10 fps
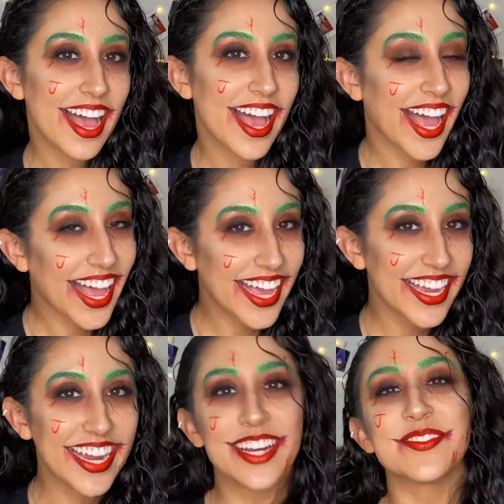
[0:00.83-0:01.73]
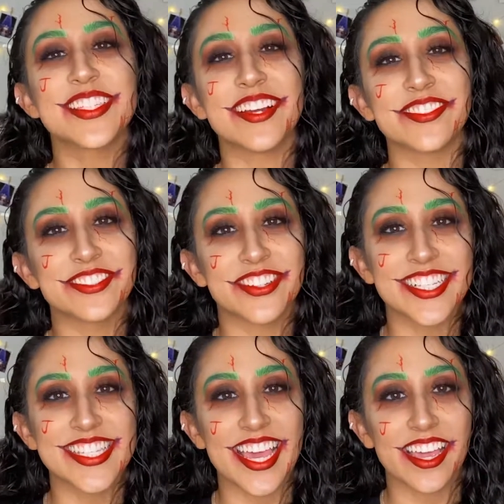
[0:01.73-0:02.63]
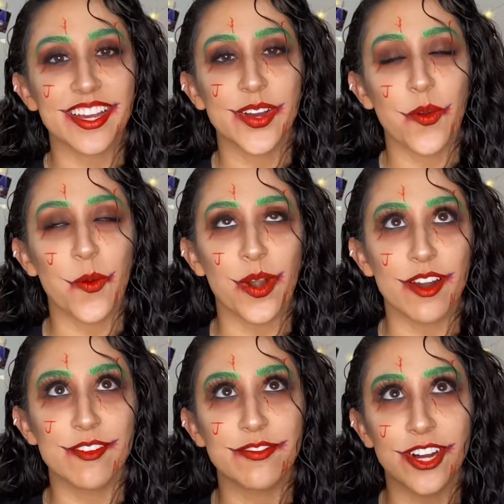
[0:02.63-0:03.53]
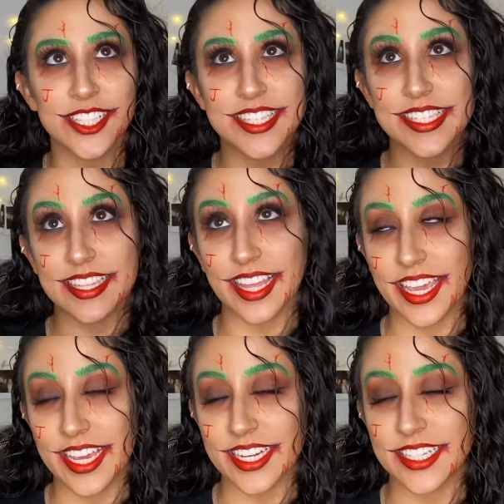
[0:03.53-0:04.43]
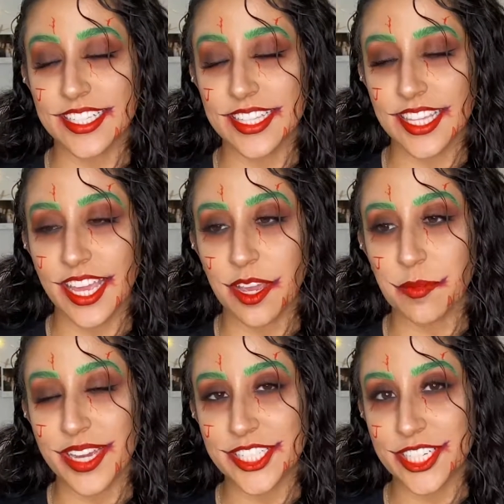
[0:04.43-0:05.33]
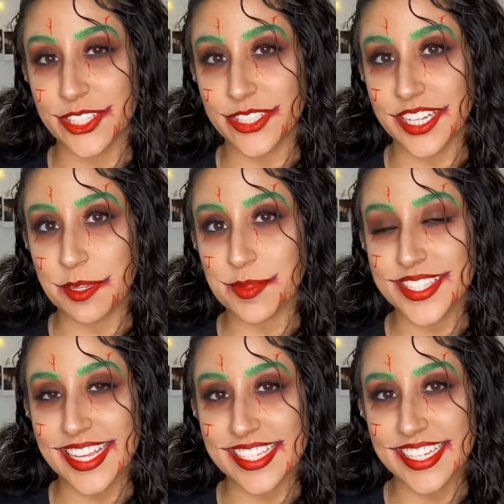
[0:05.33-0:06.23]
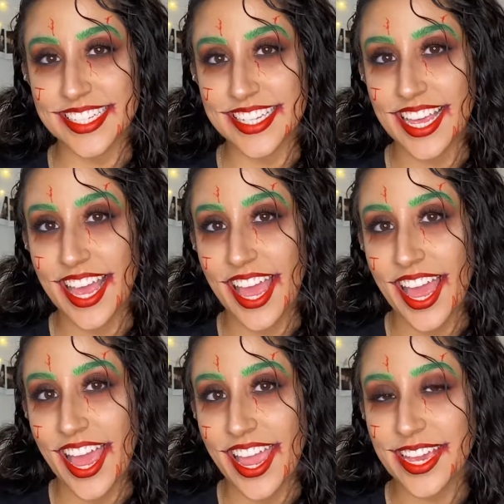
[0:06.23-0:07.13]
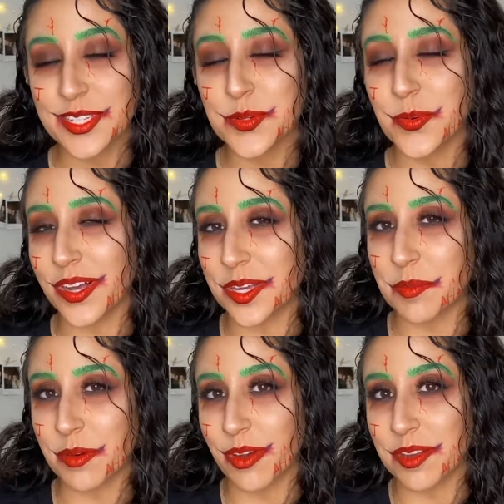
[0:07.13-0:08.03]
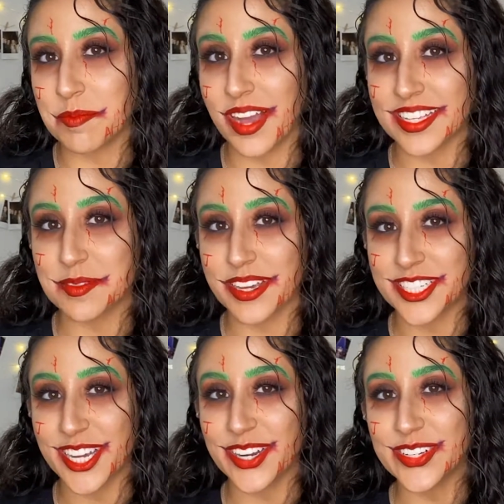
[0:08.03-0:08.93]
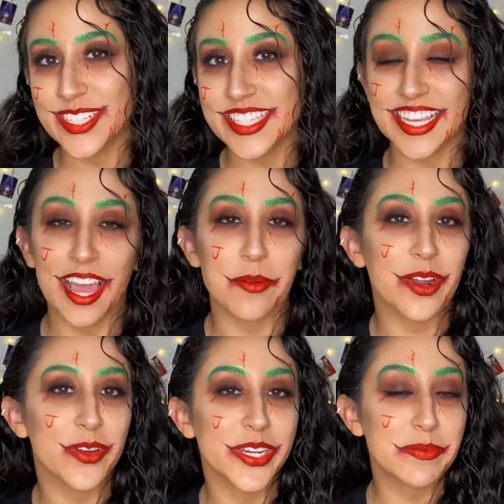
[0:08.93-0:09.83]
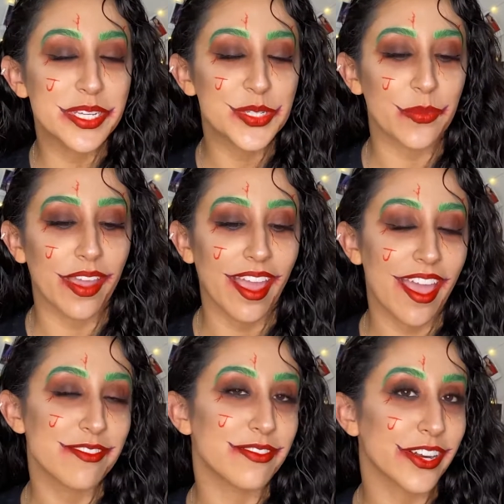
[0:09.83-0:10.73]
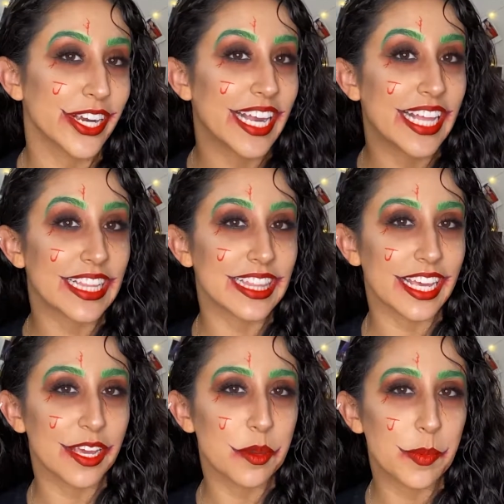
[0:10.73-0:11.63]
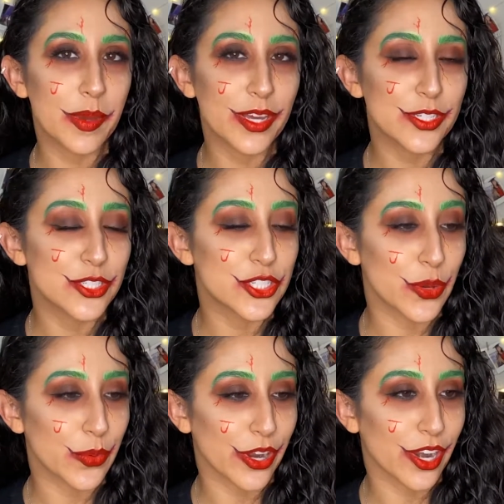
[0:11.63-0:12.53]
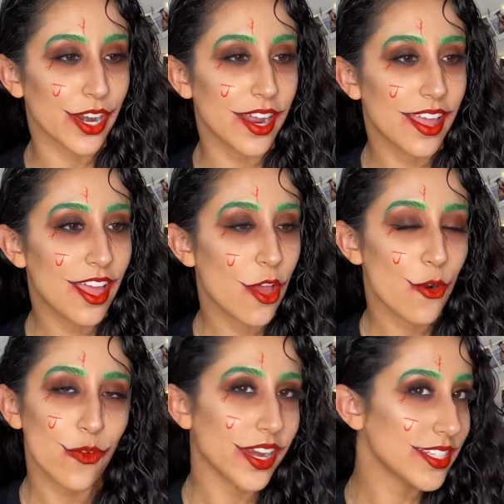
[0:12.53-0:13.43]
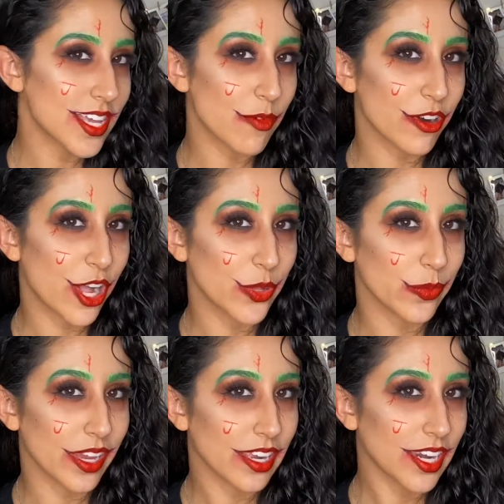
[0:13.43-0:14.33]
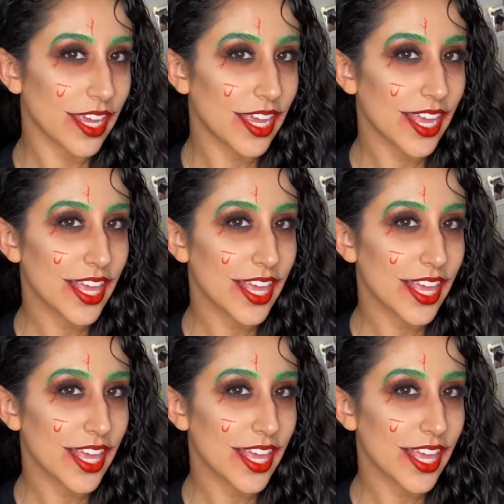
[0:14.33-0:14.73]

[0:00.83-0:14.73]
Hi, I'm Stephanie Fonseca, or Fonsleka, like my channel name says it. And welcome back to my channel. Today we're going to be doing a very glam Joker, right in time for Halloween.